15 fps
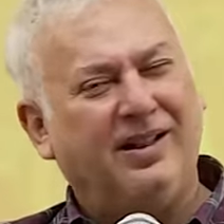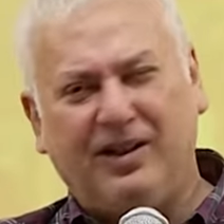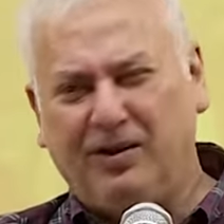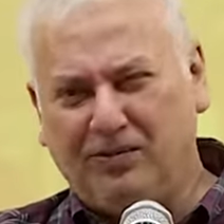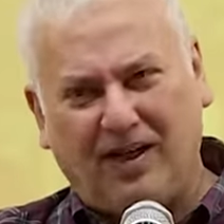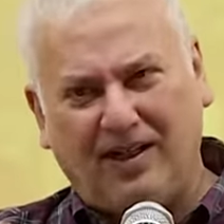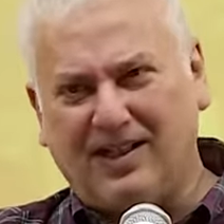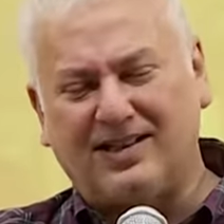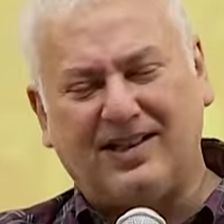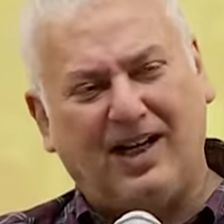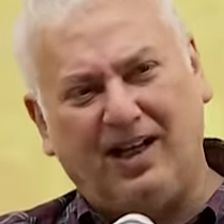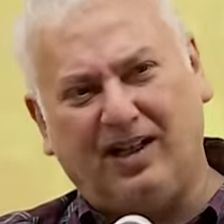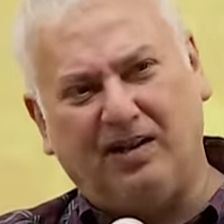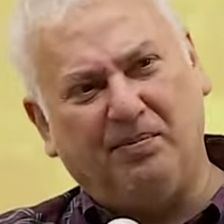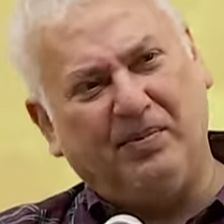You understand
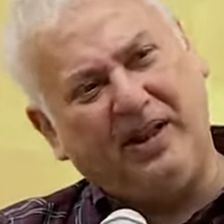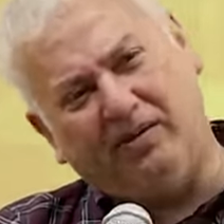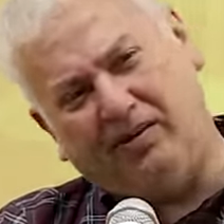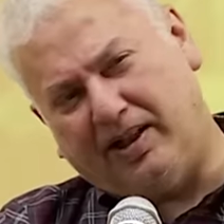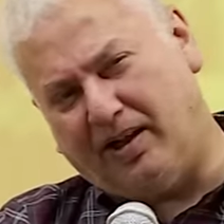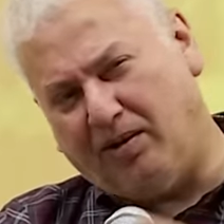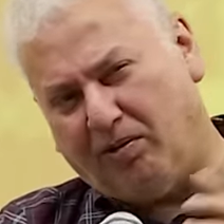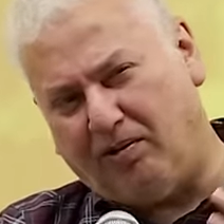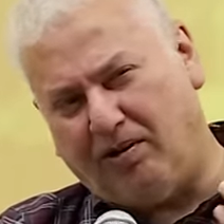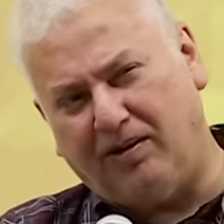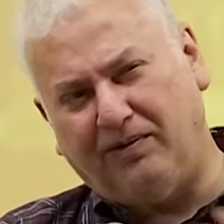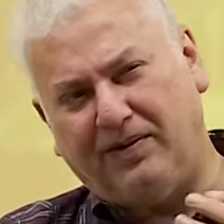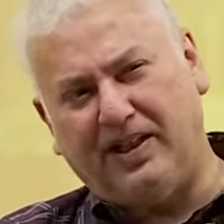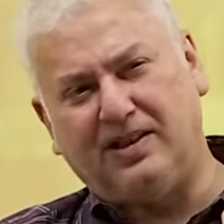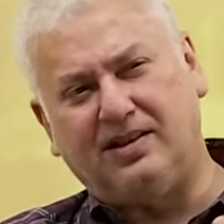a company, you'll get all
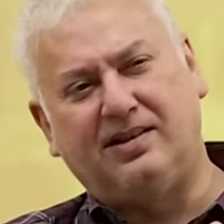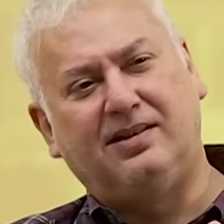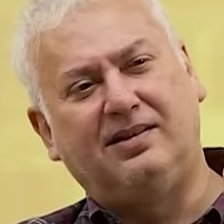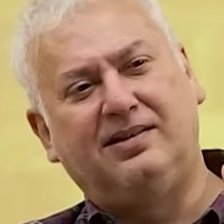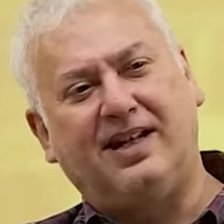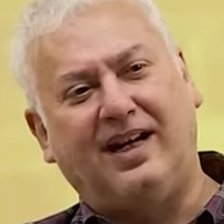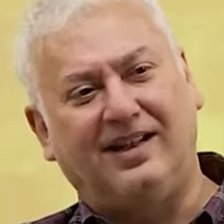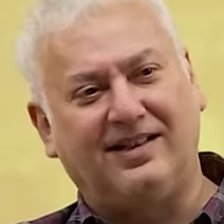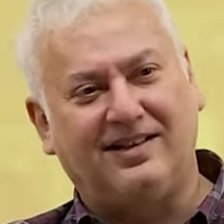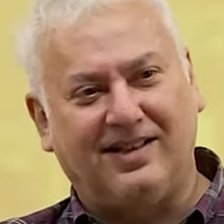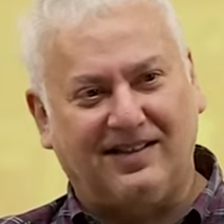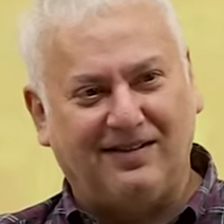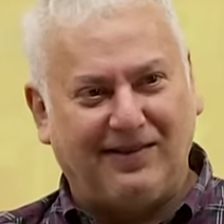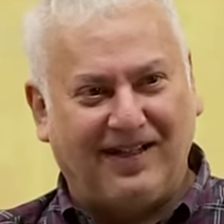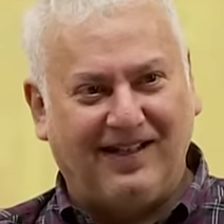of these
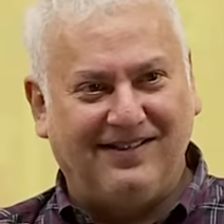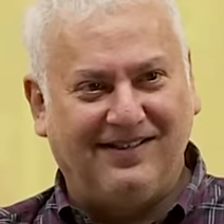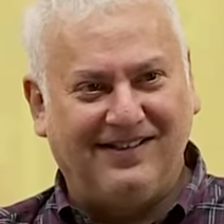statistics well.